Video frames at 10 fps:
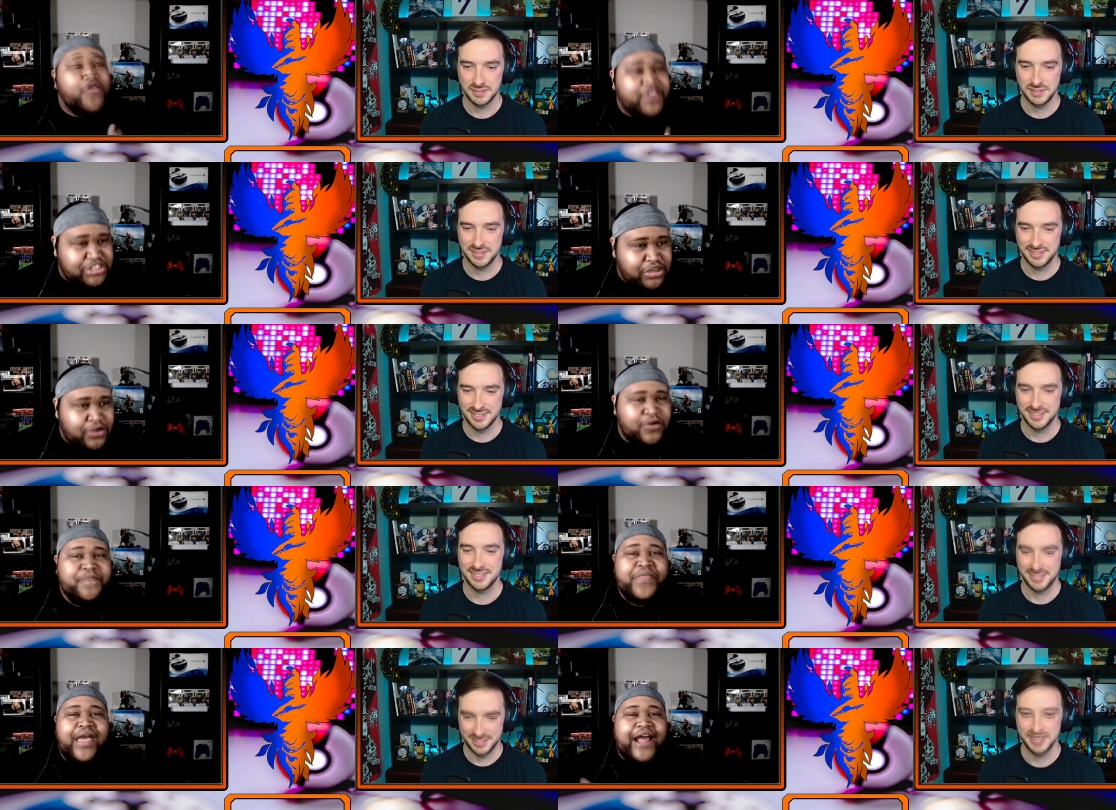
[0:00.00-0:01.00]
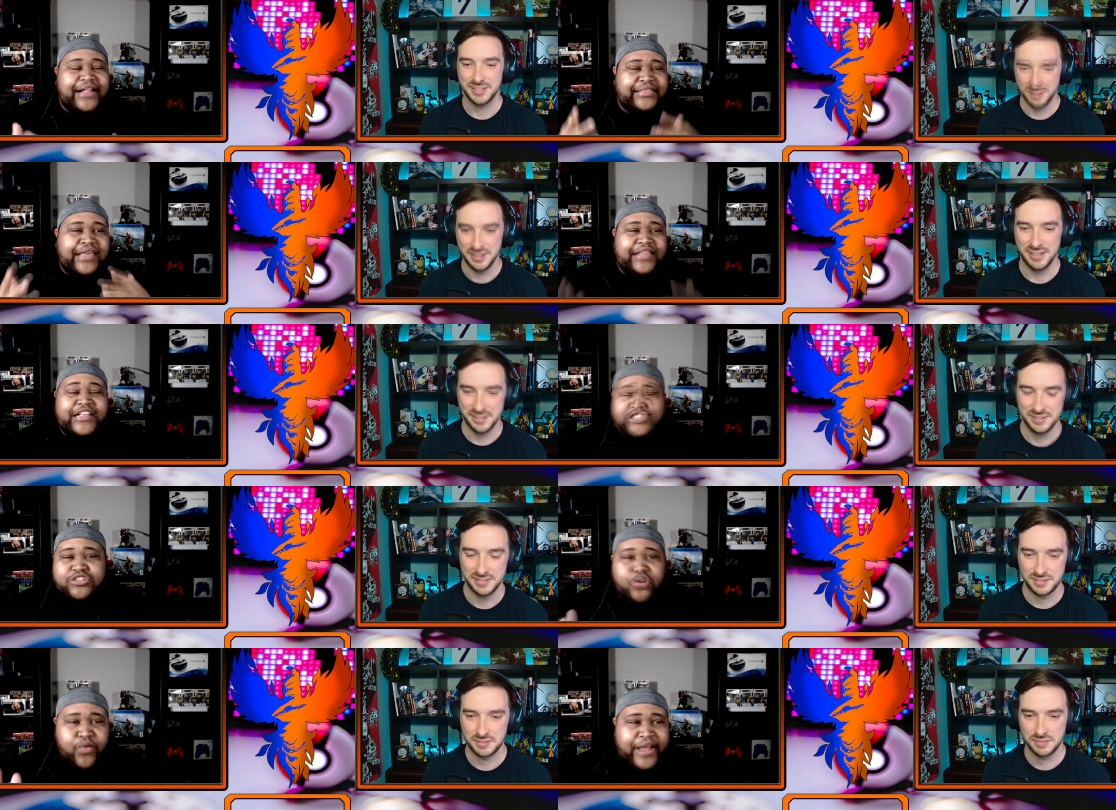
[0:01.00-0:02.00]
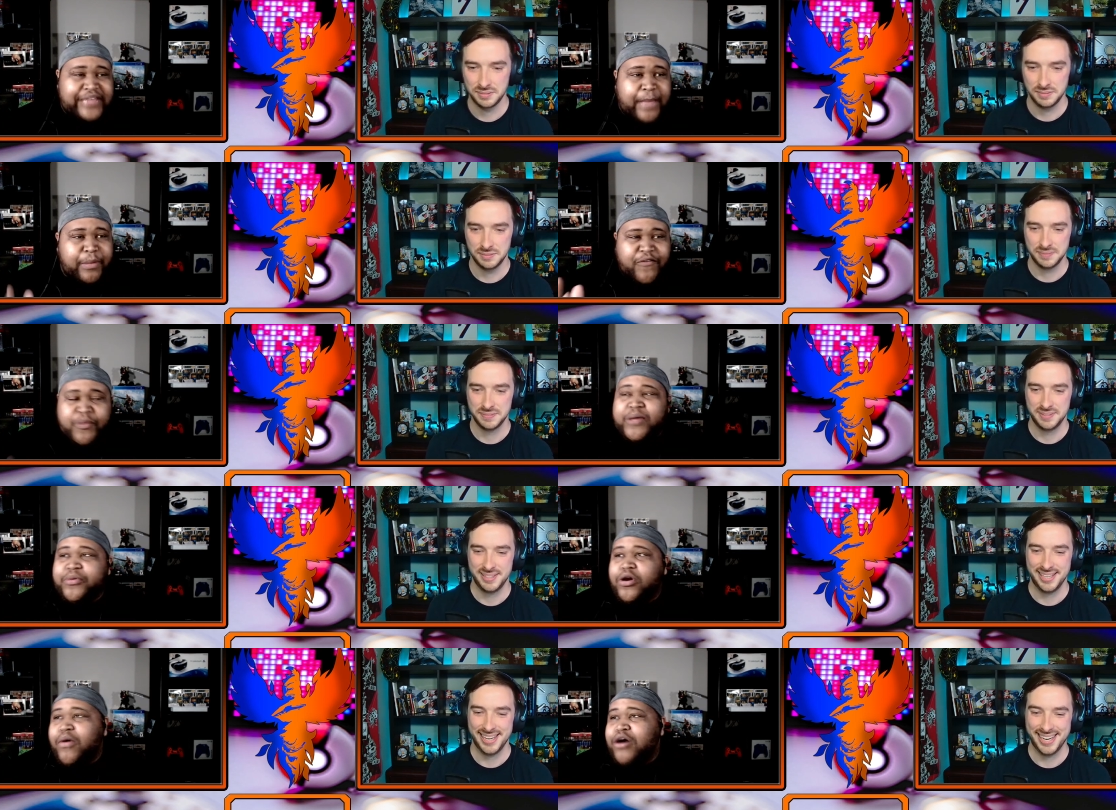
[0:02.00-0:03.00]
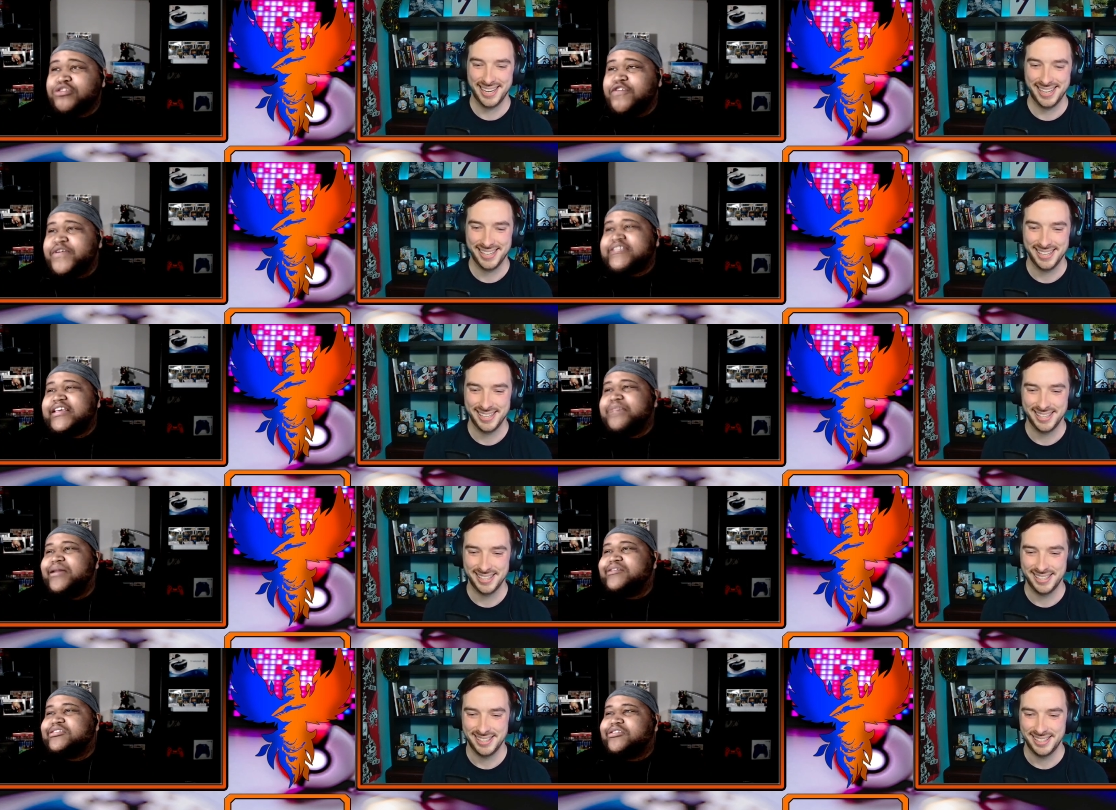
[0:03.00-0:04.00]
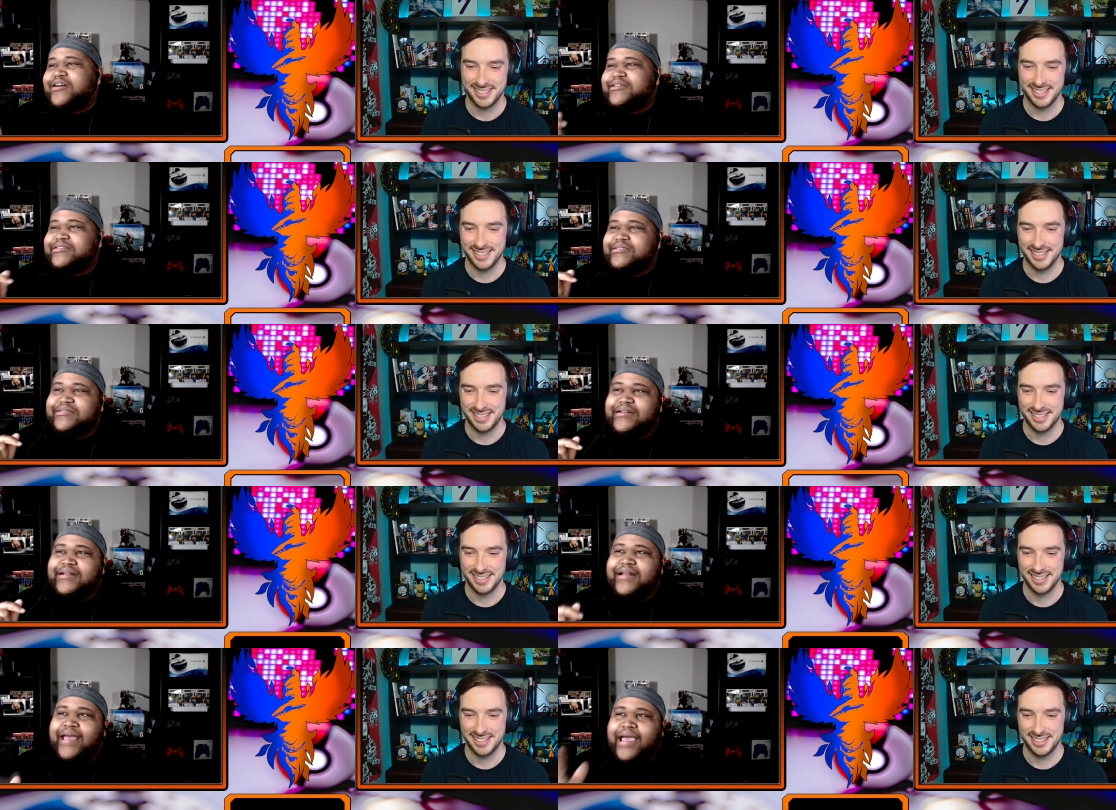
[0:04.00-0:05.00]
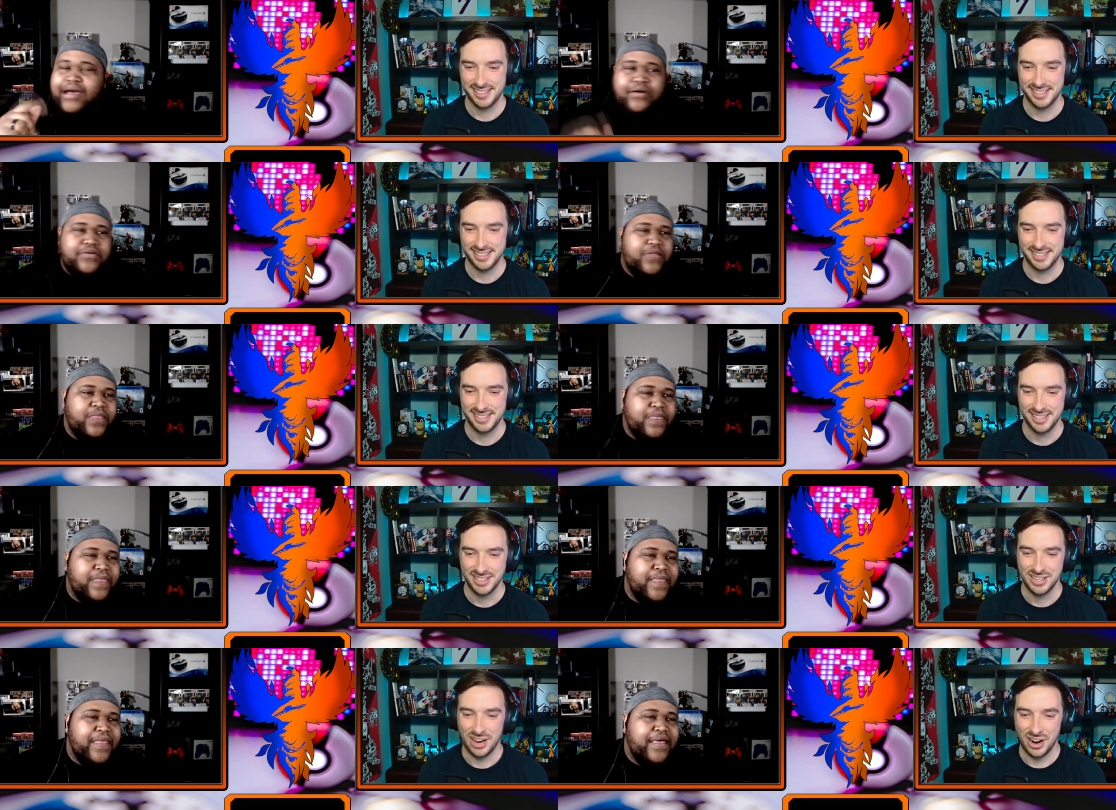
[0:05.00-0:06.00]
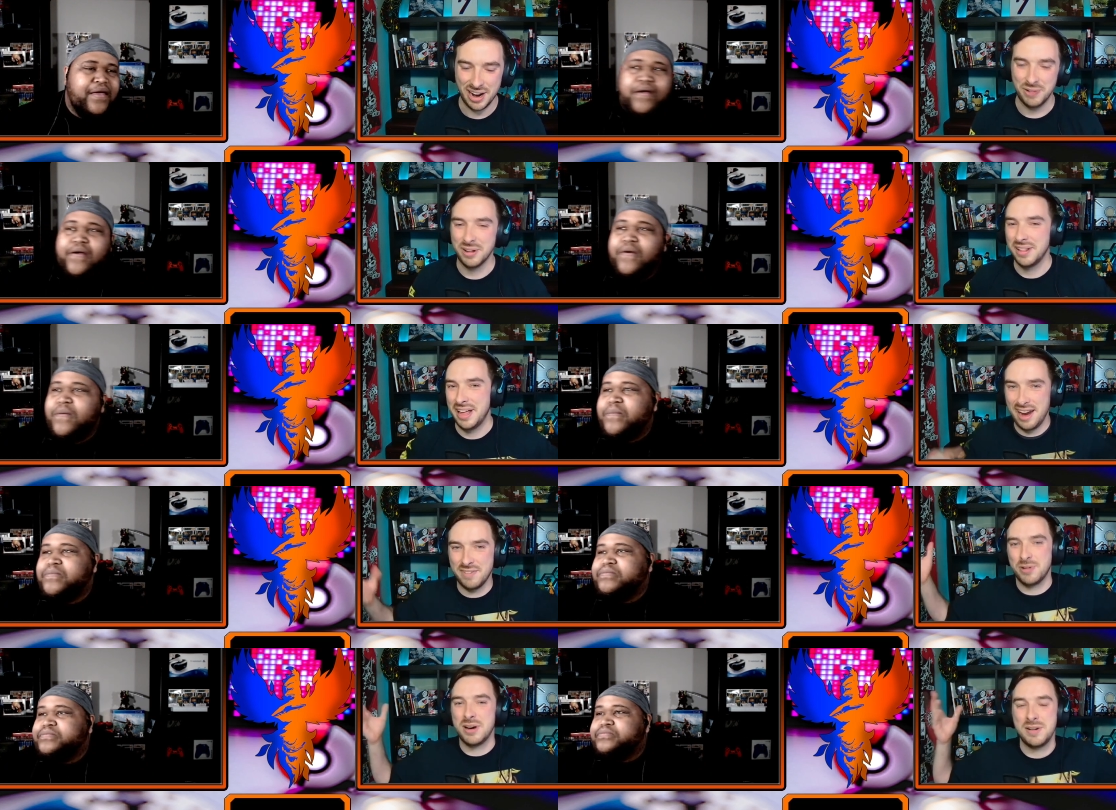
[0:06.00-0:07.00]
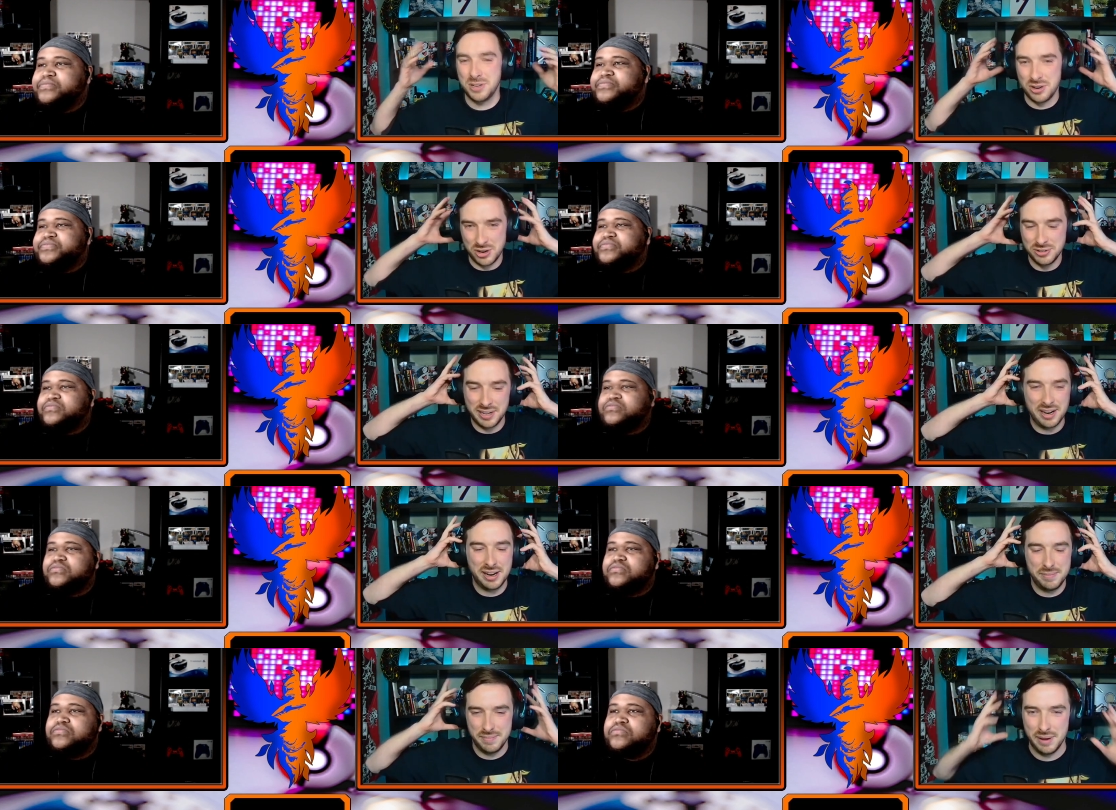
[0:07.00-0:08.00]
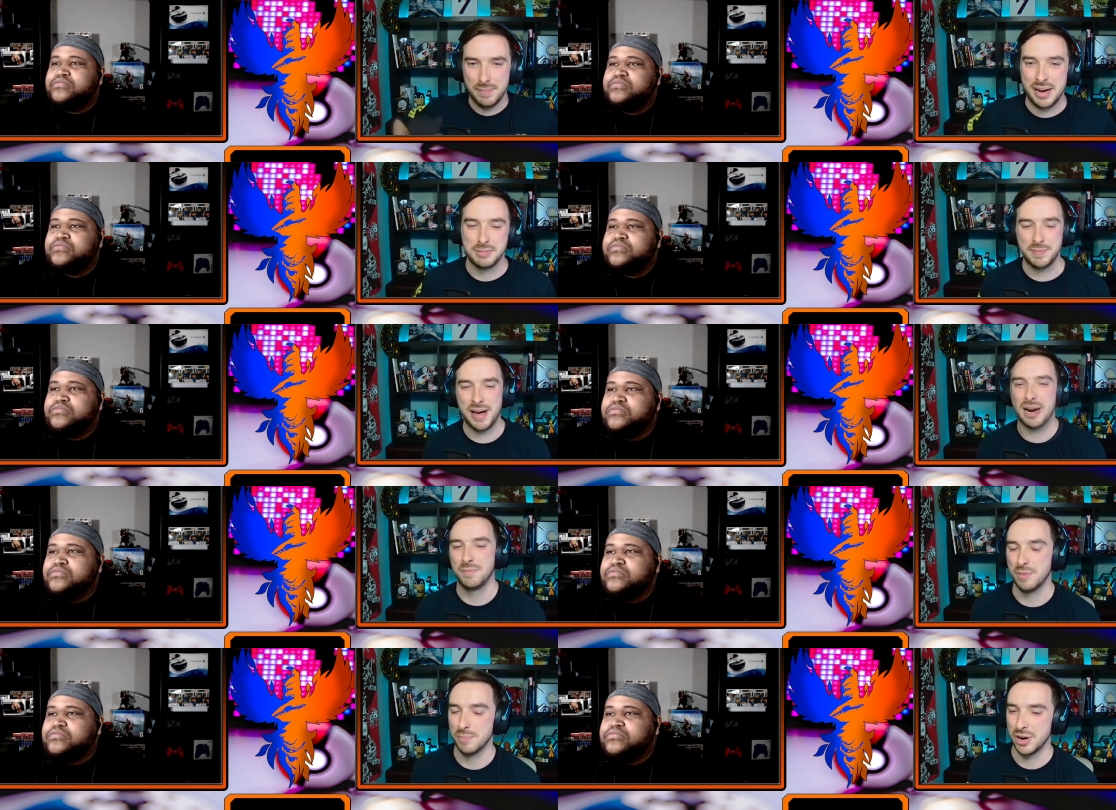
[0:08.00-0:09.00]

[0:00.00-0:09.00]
Speaker 1: the show, and I think this is a great topic for people to go on. So 15 minutes starts now.
Speaker 2: All right. Well, hey everyone. If you don't know who I am, my name's Matt. I'm from